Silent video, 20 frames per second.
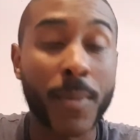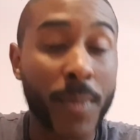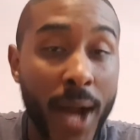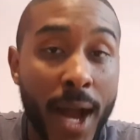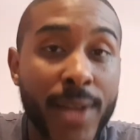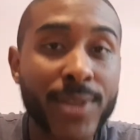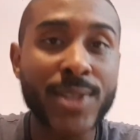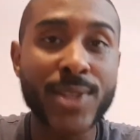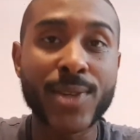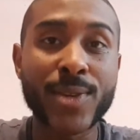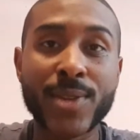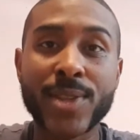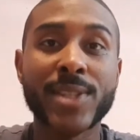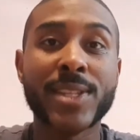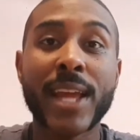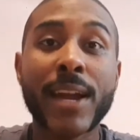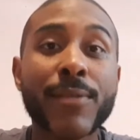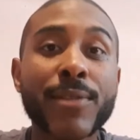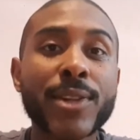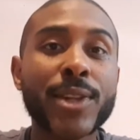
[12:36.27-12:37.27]
the monster,
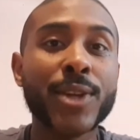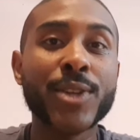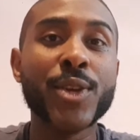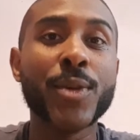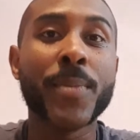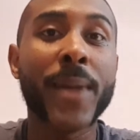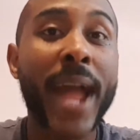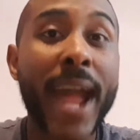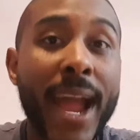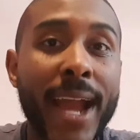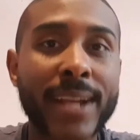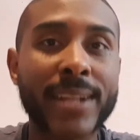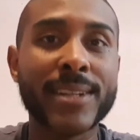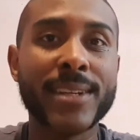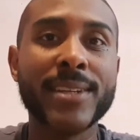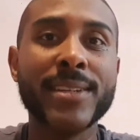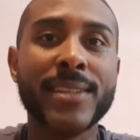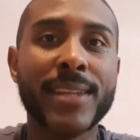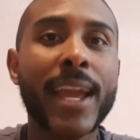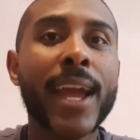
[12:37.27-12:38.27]
the devil on your
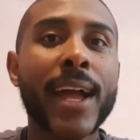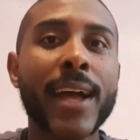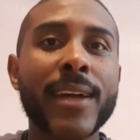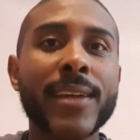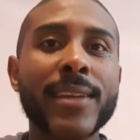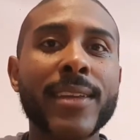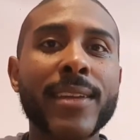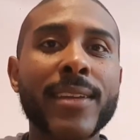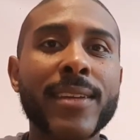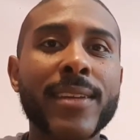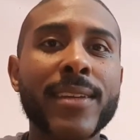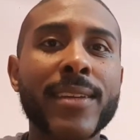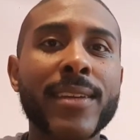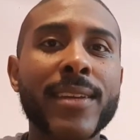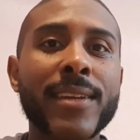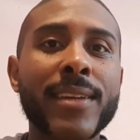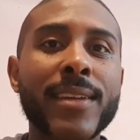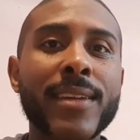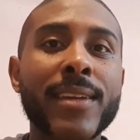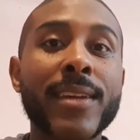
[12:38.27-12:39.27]
back, yeah,
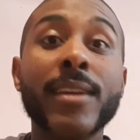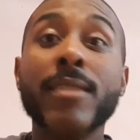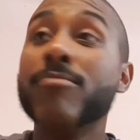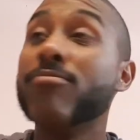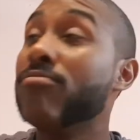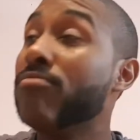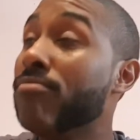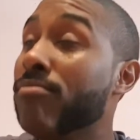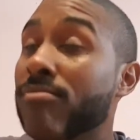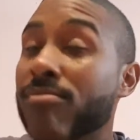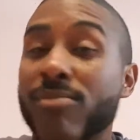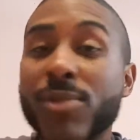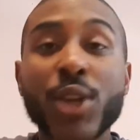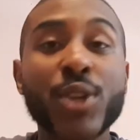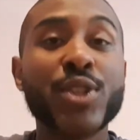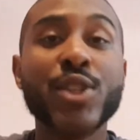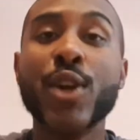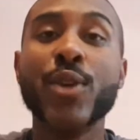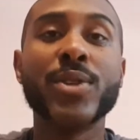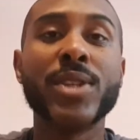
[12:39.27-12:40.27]

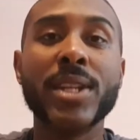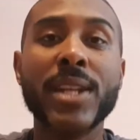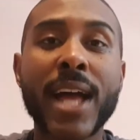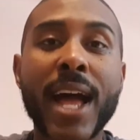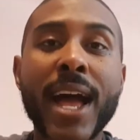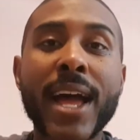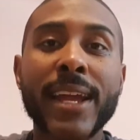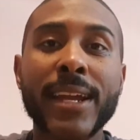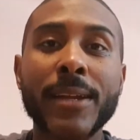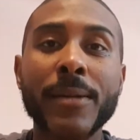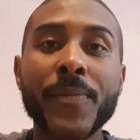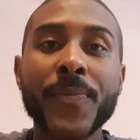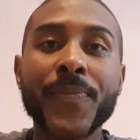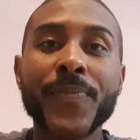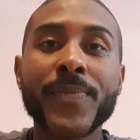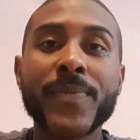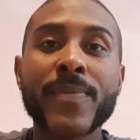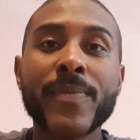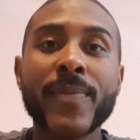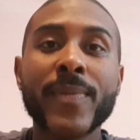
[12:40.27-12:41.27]
there's no denying.
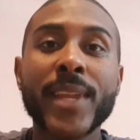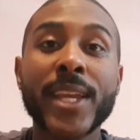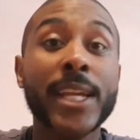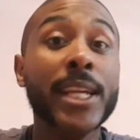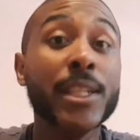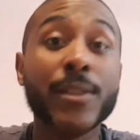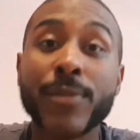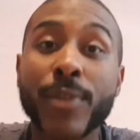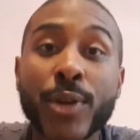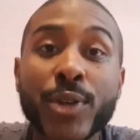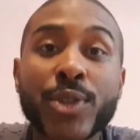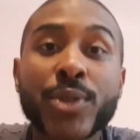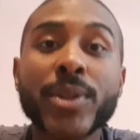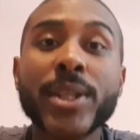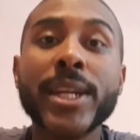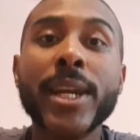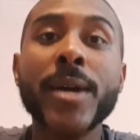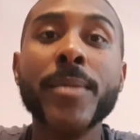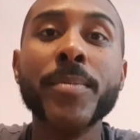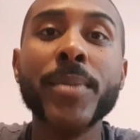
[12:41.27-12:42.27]
He's
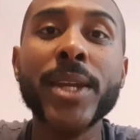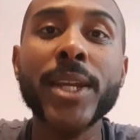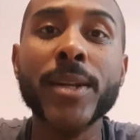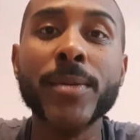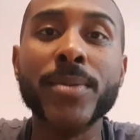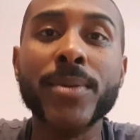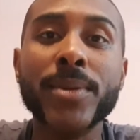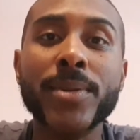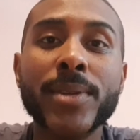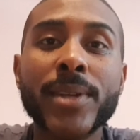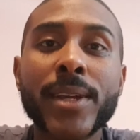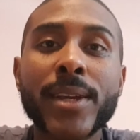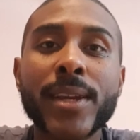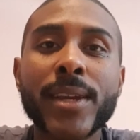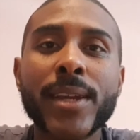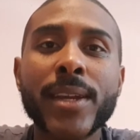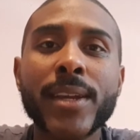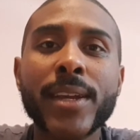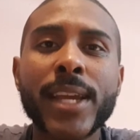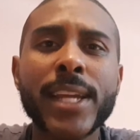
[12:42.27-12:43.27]
virtually unbeatable.
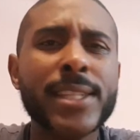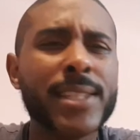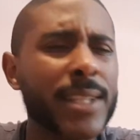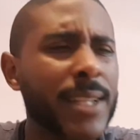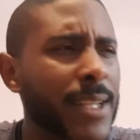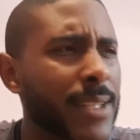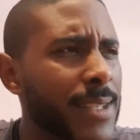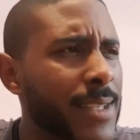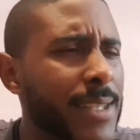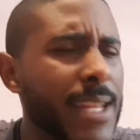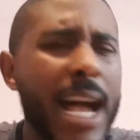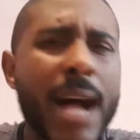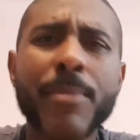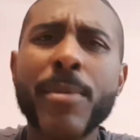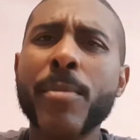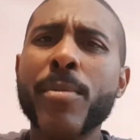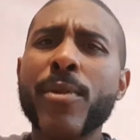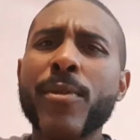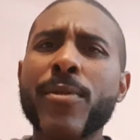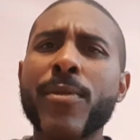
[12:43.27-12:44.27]
He's an
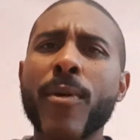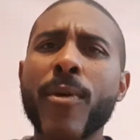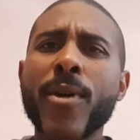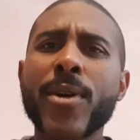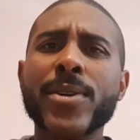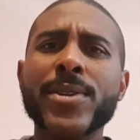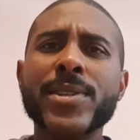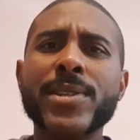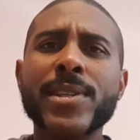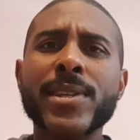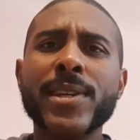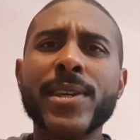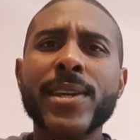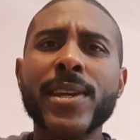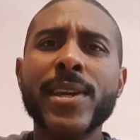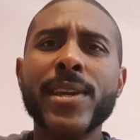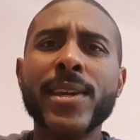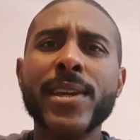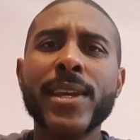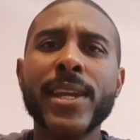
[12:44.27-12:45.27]
unstoppable force.
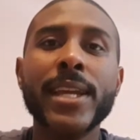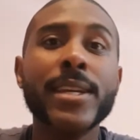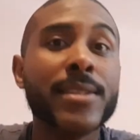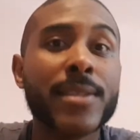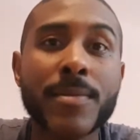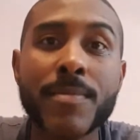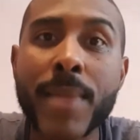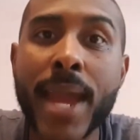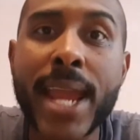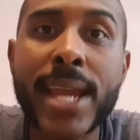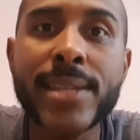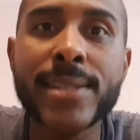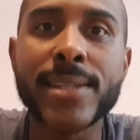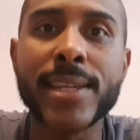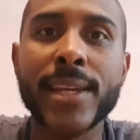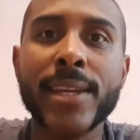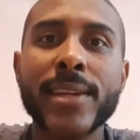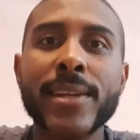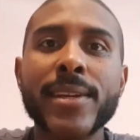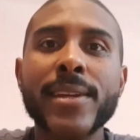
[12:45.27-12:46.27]
He's
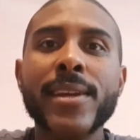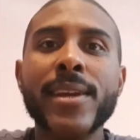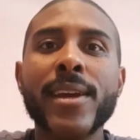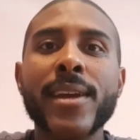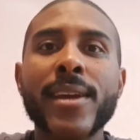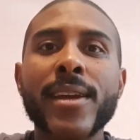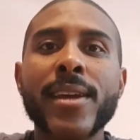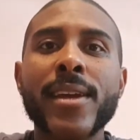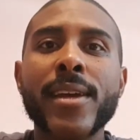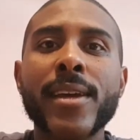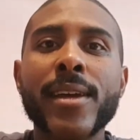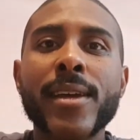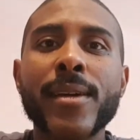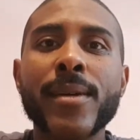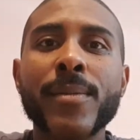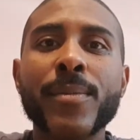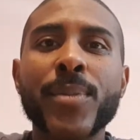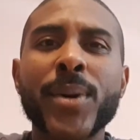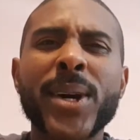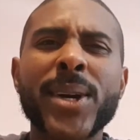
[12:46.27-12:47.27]
amazing.
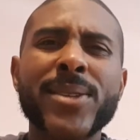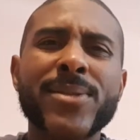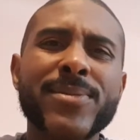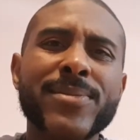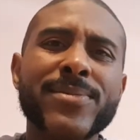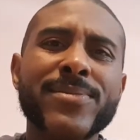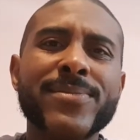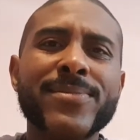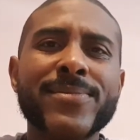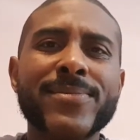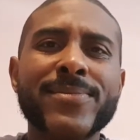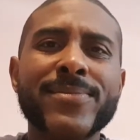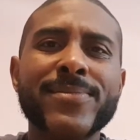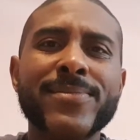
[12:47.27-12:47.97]
But